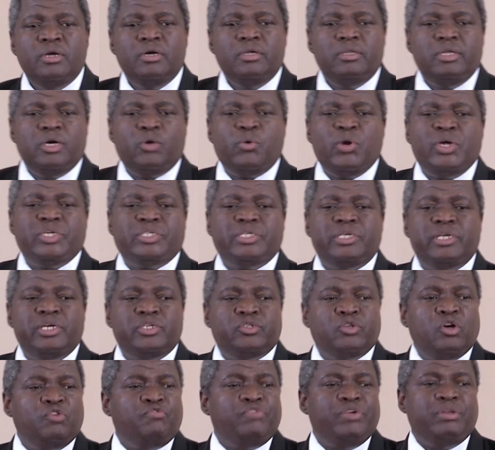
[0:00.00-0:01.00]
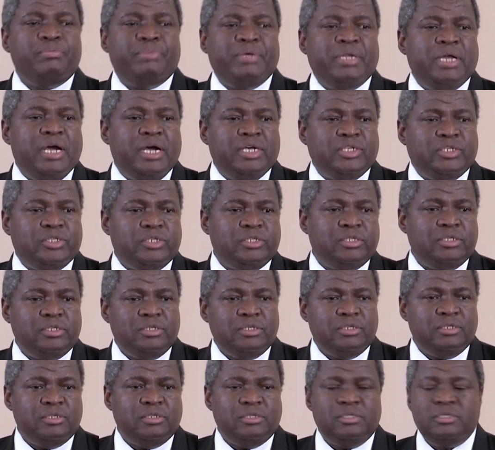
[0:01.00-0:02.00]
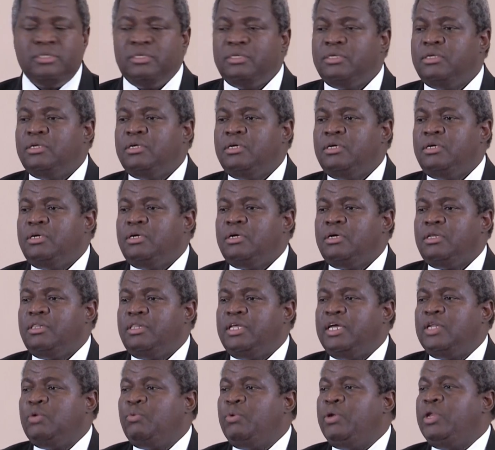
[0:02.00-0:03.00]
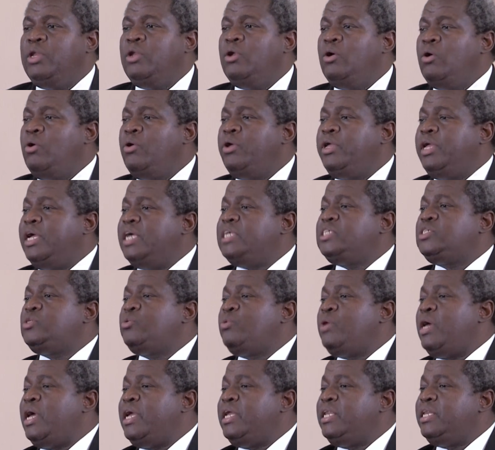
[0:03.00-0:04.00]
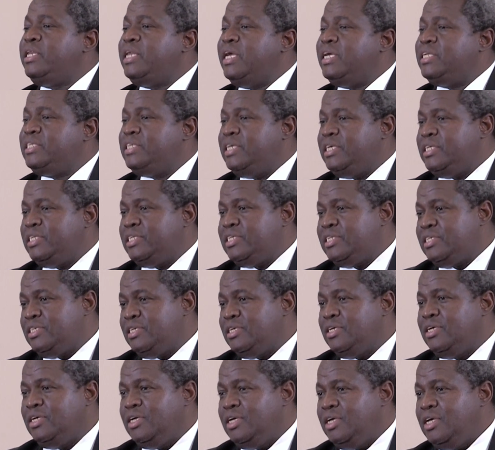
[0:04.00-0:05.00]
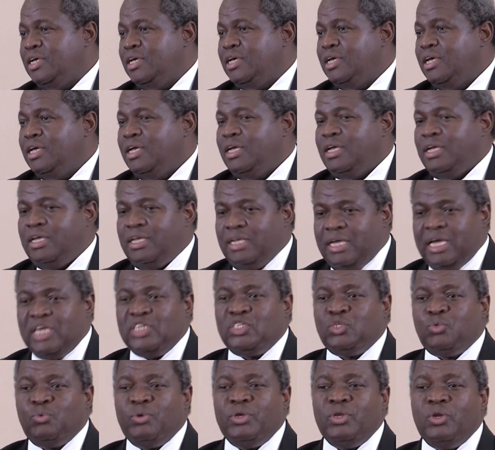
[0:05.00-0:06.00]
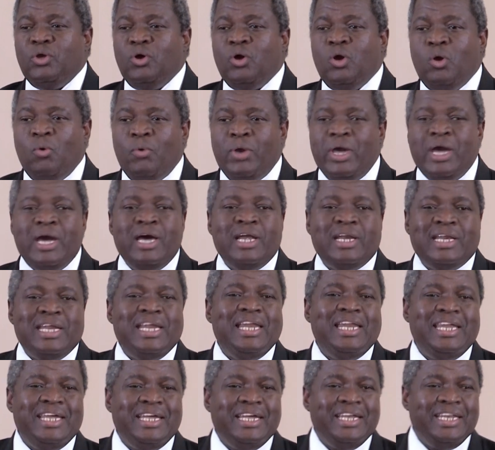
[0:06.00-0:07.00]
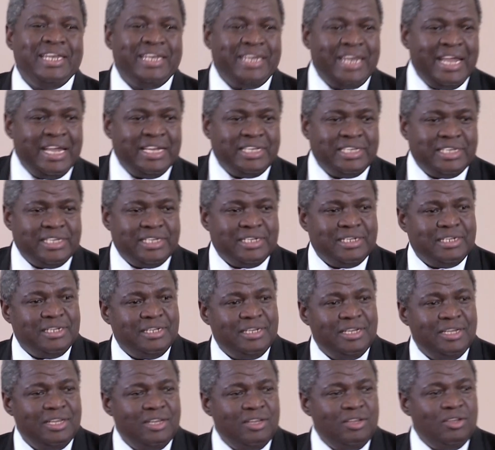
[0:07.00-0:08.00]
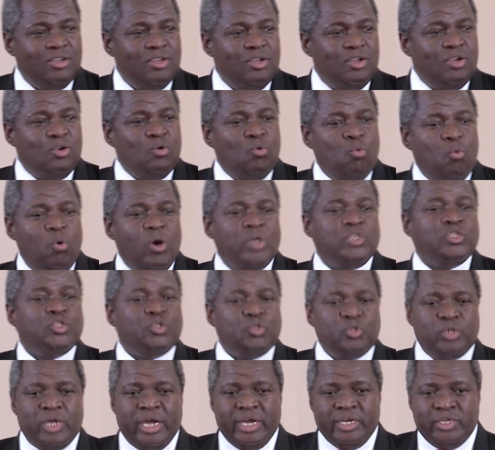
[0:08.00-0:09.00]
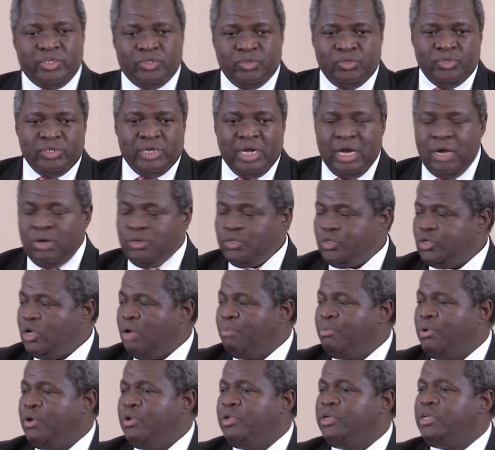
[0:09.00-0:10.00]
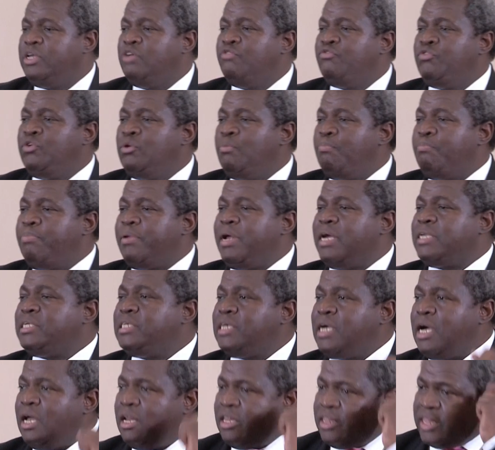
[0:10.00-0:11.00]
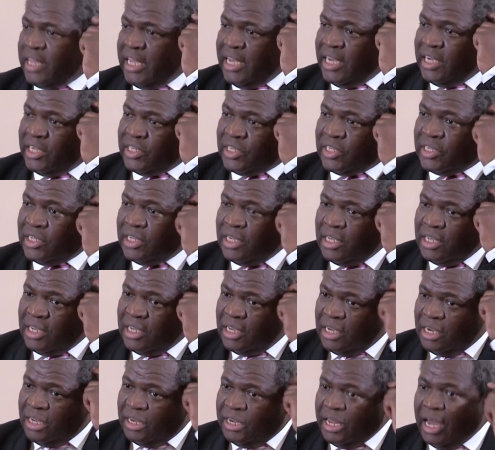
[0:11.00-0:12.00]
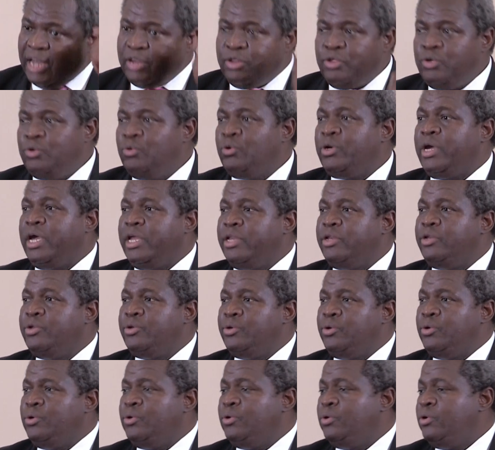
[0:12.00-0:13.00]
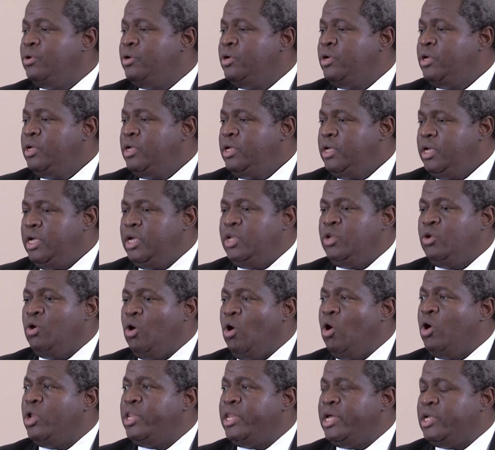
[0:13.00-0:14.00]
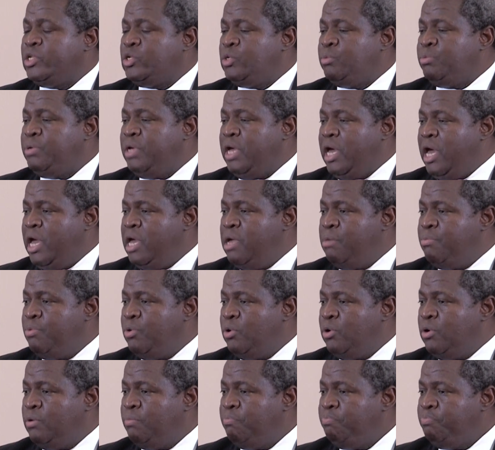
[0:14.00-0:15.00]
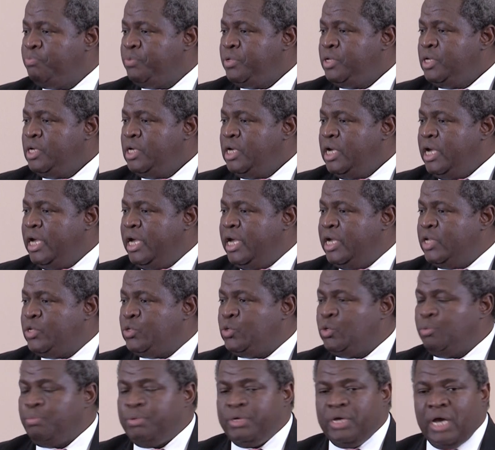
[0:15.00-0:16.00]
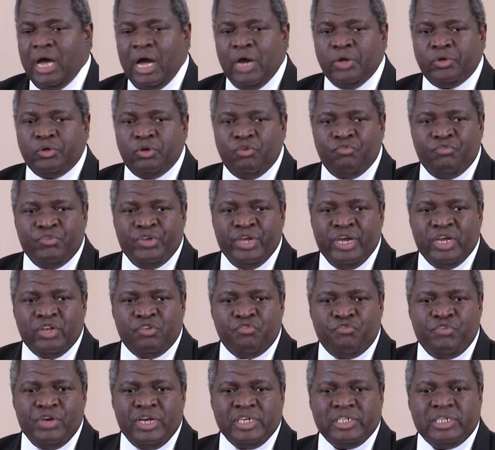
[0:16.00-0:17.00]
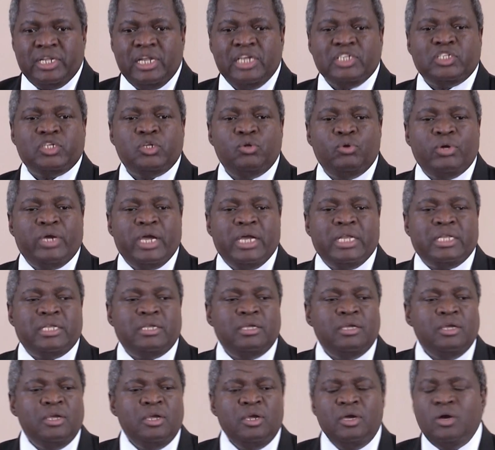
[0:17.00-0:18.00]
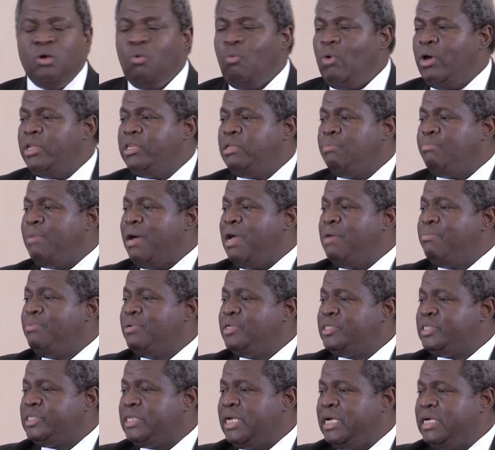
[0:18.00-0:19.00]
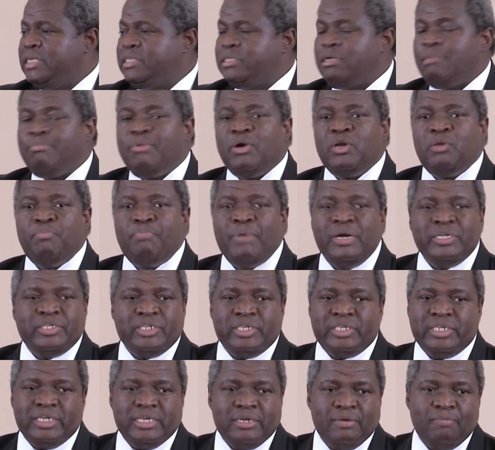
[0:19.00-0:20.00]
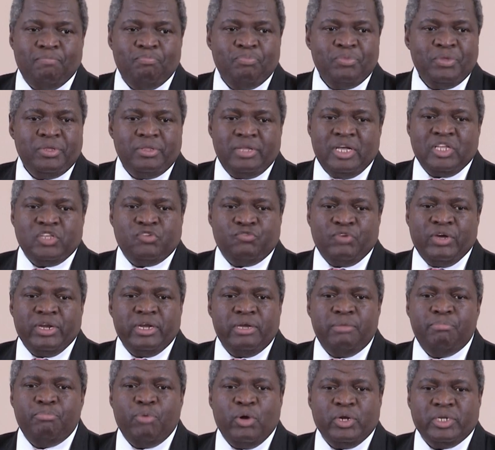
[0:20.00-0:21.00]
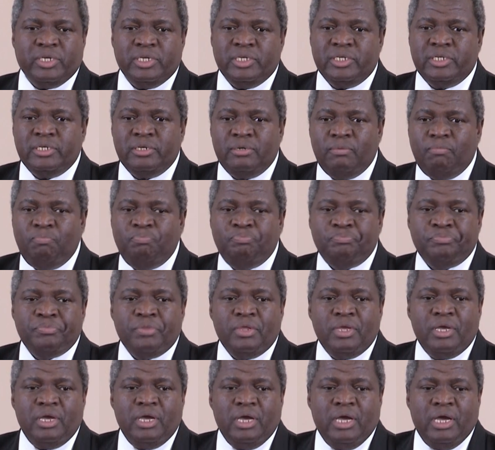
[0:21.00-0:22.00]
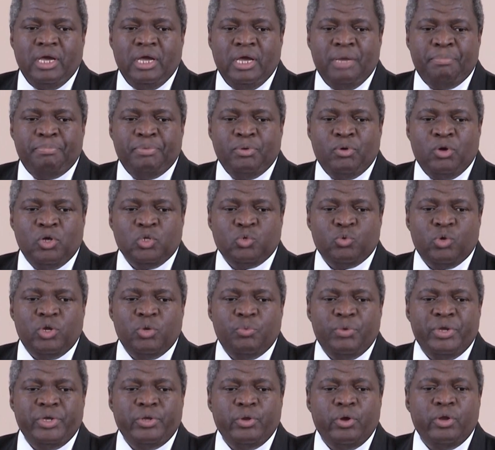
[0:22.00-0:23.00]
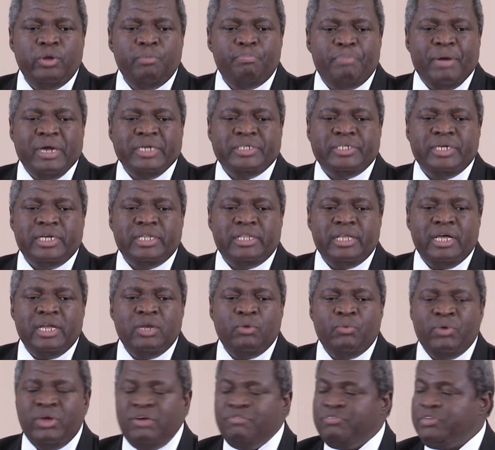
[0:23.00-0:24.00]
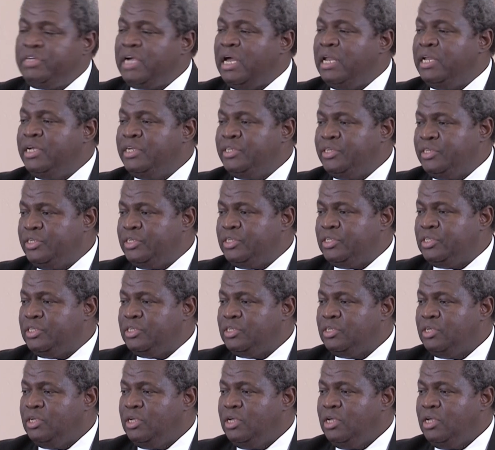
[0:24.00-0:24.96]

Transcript: The question has often been asked that we know, yes, we are indebted. Yes, we know we are reeling in debt. What should I do now? So I'm going to give you practical things that you can do in order to be able to be out of debt. First, let's look at what the Bible says about budgeting. That's very important because when we don't budget, then we have challenges.